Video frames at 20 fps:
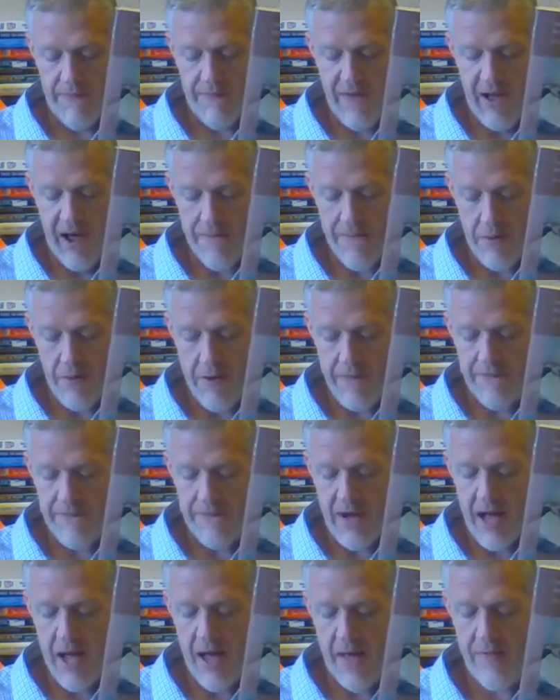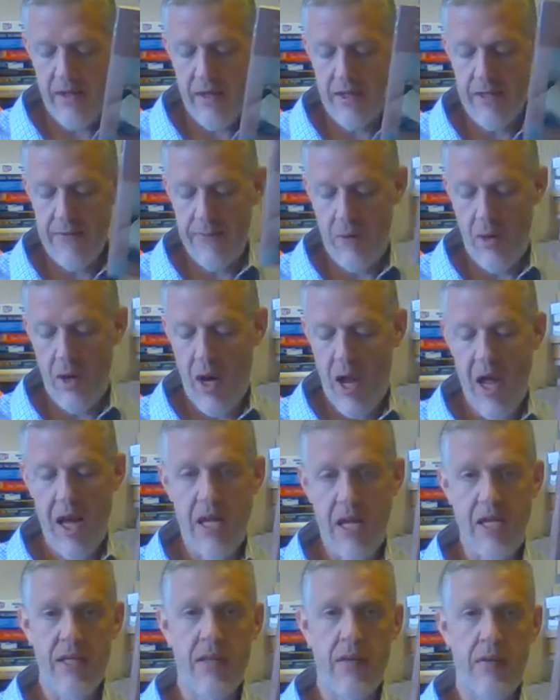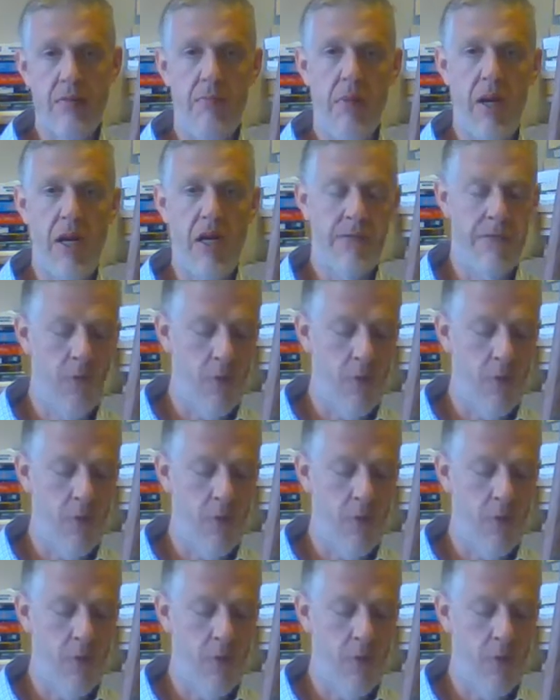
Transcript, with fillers: five thirty-five is Varieties, page